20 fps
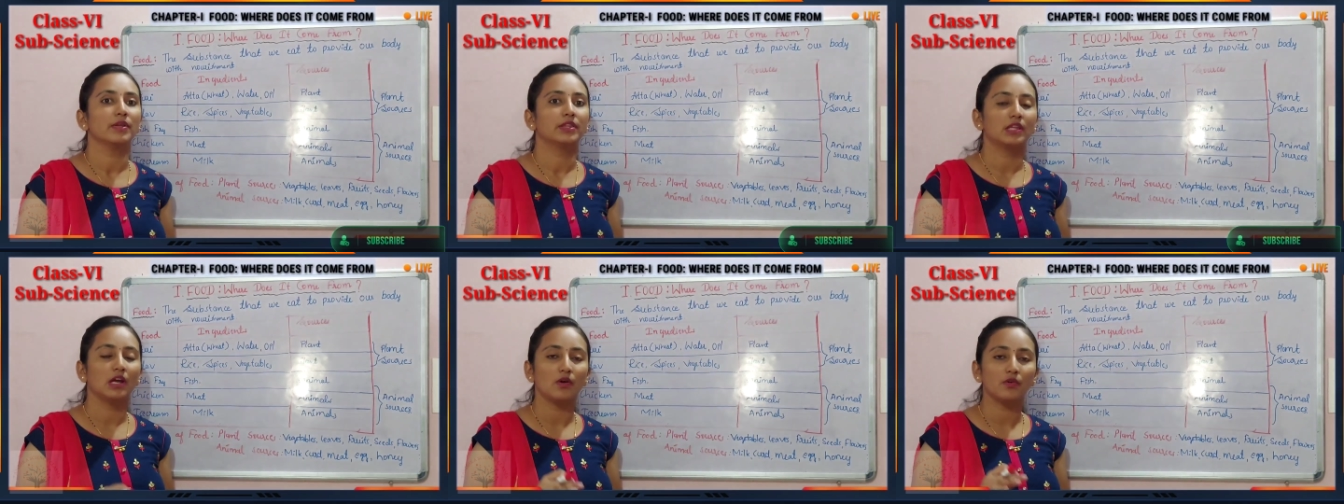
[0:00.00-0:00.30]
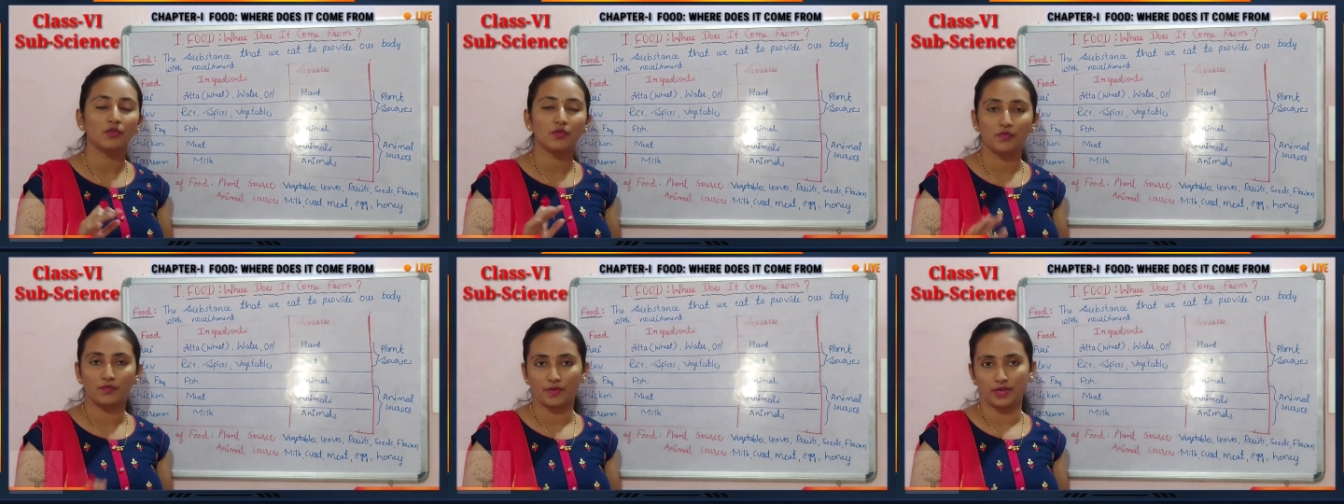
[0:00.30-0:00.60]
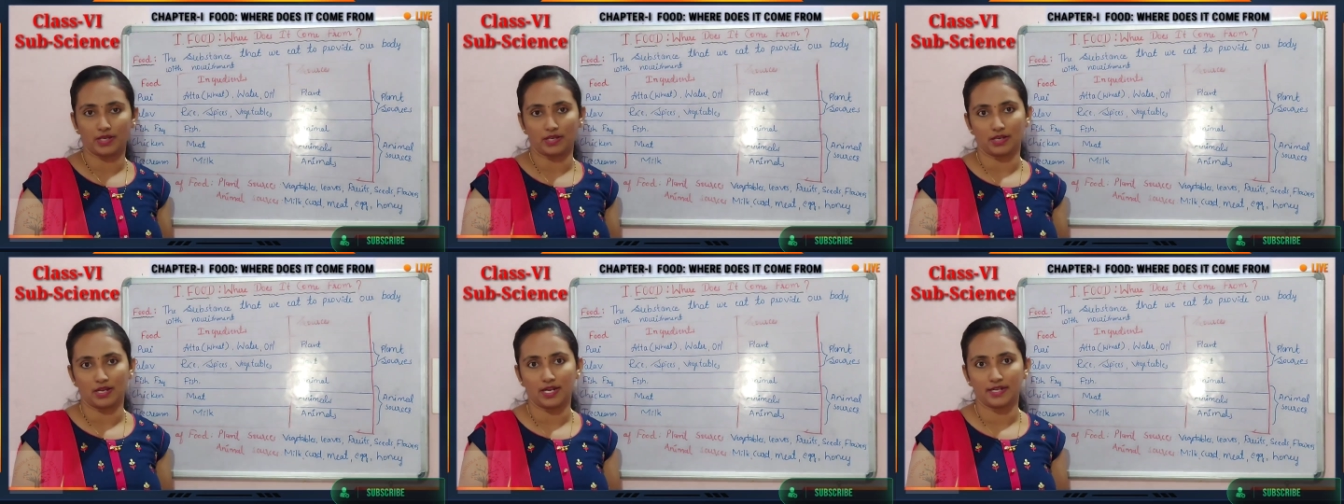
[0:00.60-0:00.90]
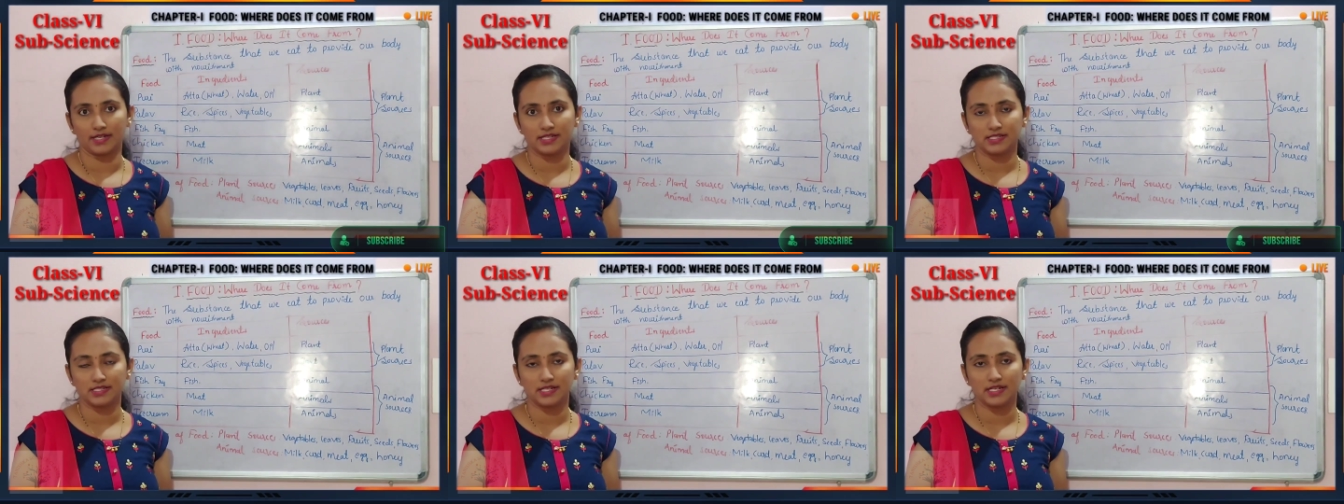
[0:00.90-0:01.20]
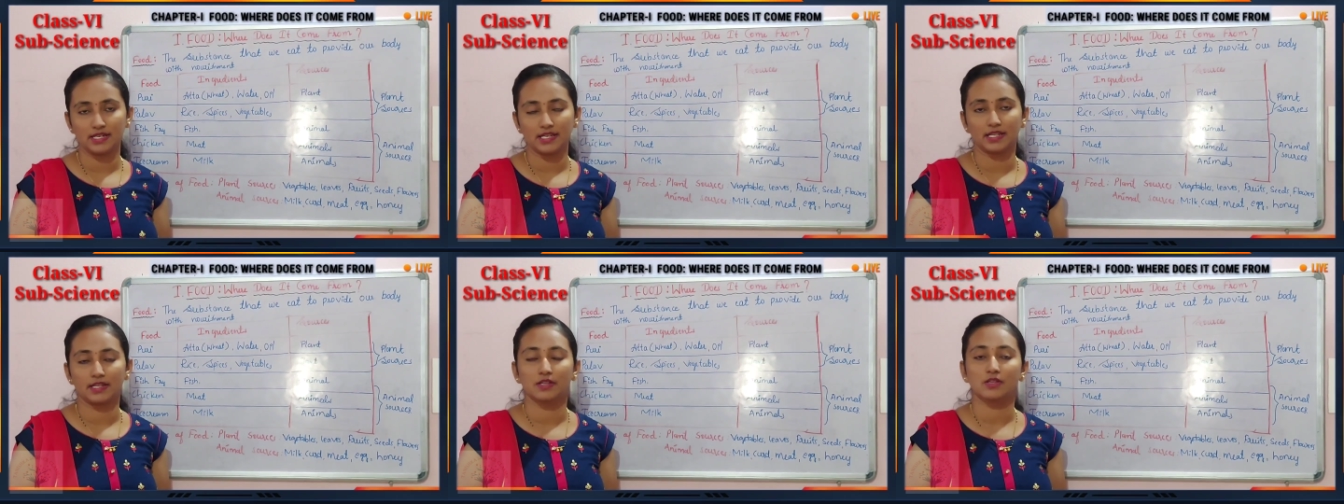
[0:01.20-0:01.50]
without fail.
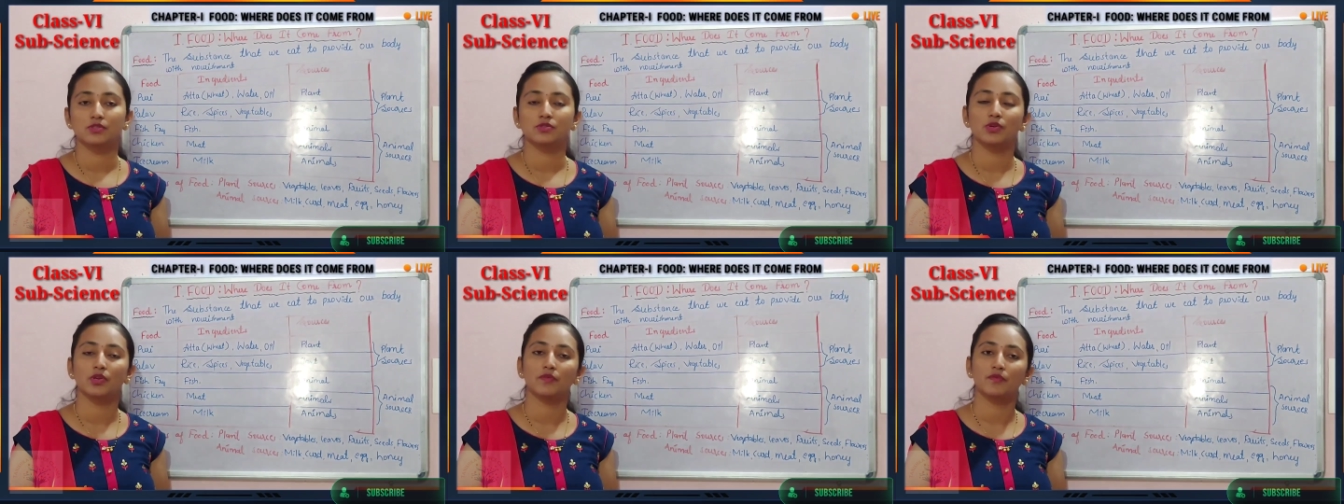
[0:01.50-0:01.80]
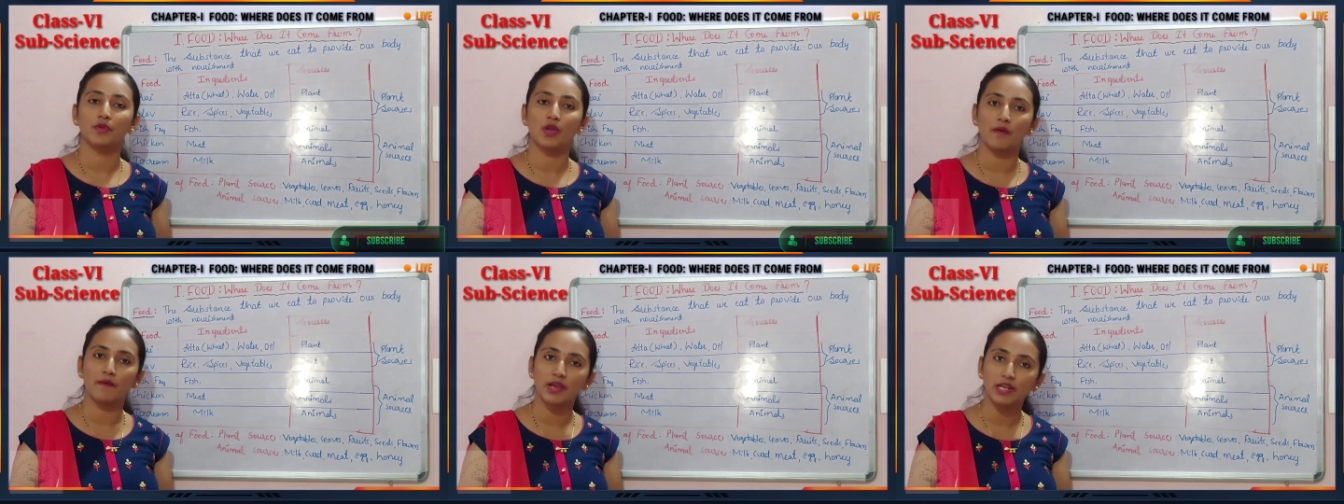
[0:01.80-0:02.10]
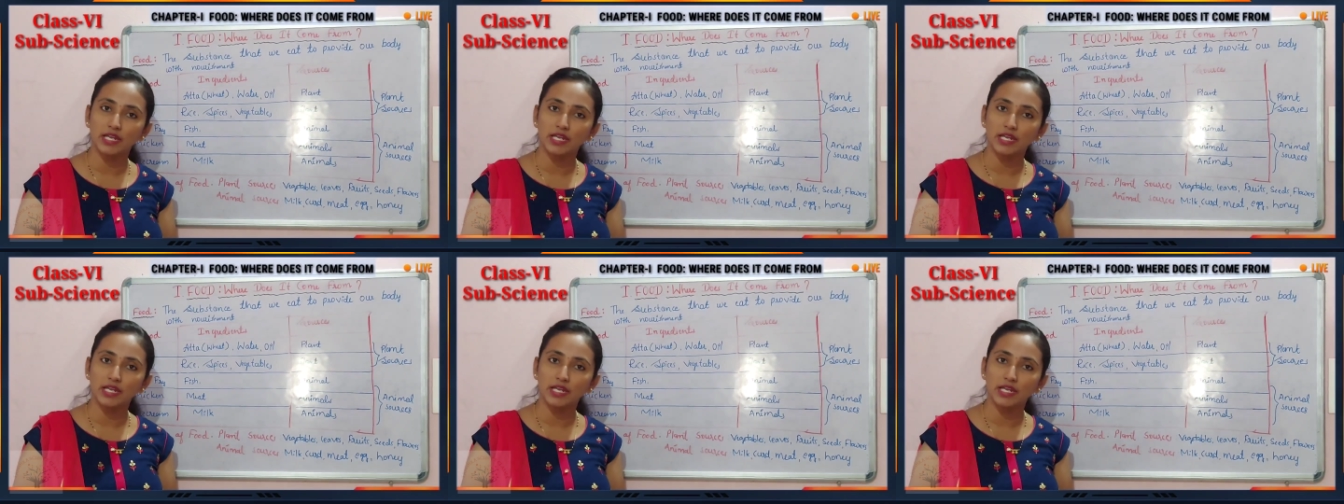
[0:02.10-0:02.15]
Understanding? So if you have